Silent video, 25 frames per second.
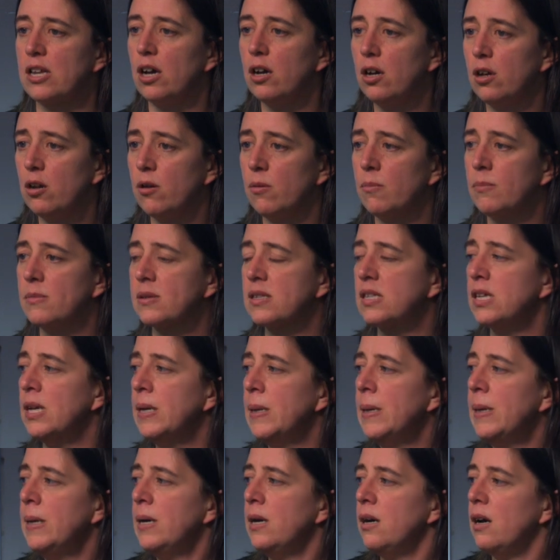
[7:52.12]
homes,
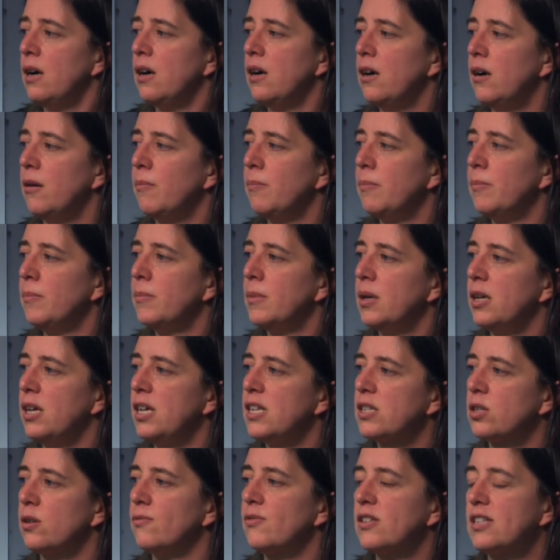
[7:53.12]

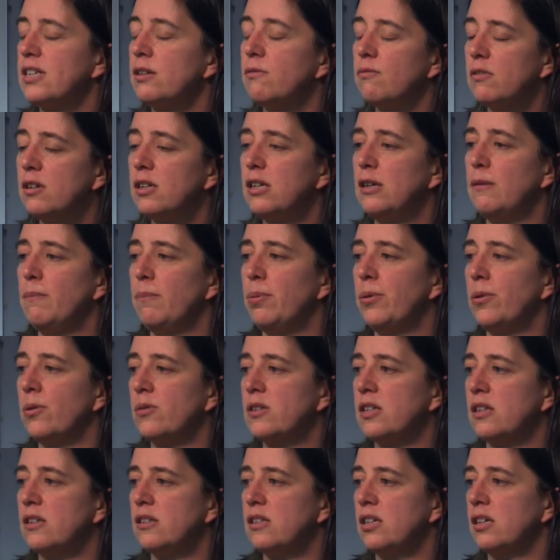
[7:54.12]
it's obviously really
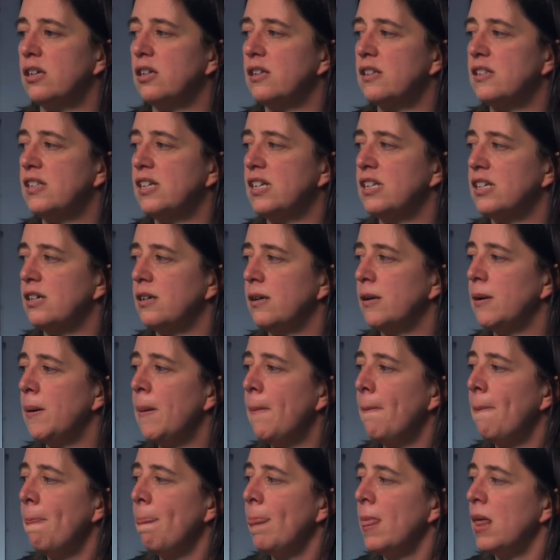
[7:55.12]
important to consider
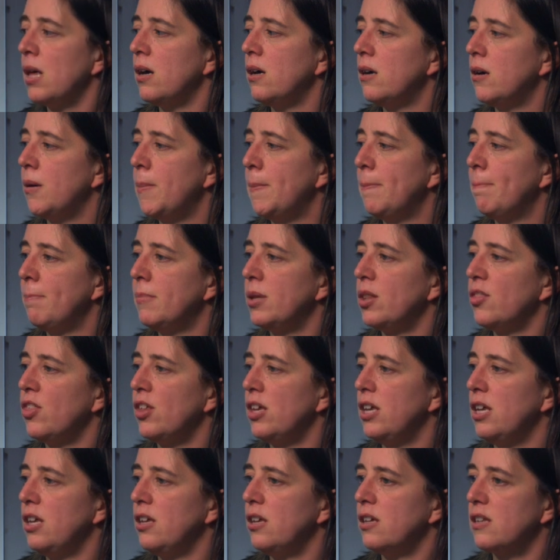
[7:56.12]

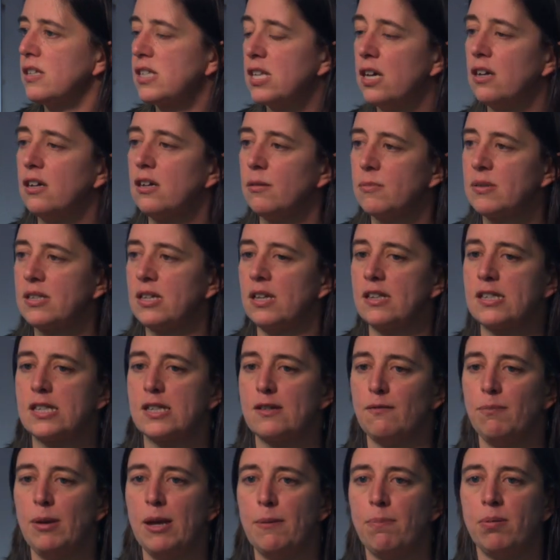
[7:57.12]
the
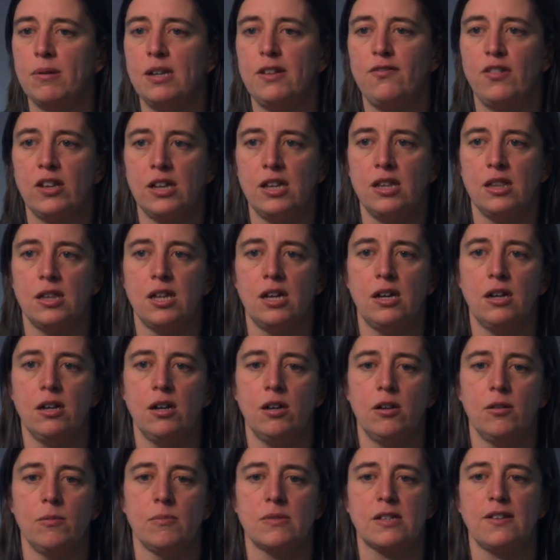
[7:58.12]
circumstances of people living in their
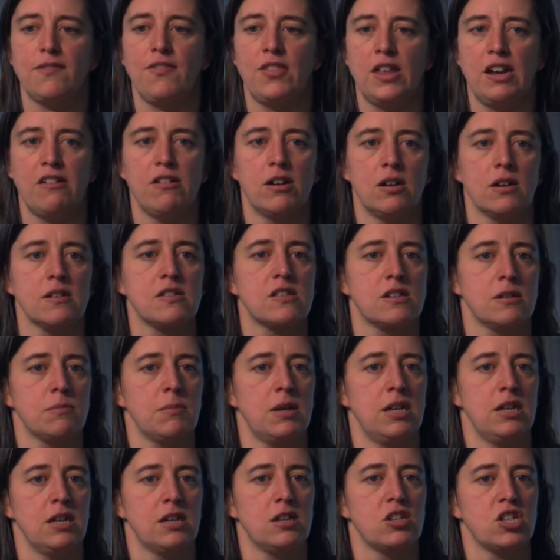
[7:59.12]
homes. If they're asked to
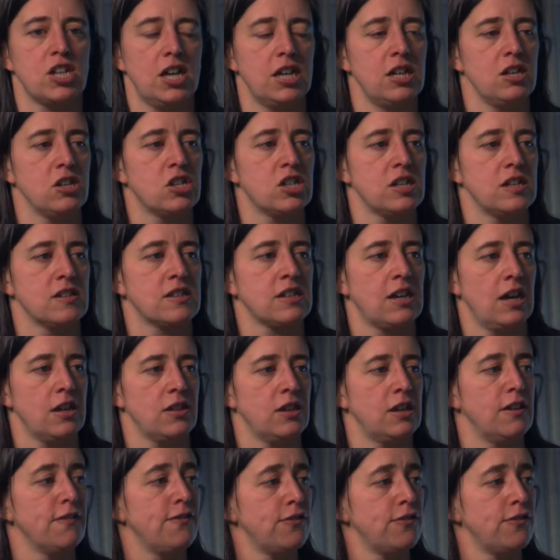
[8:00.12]
make changes, can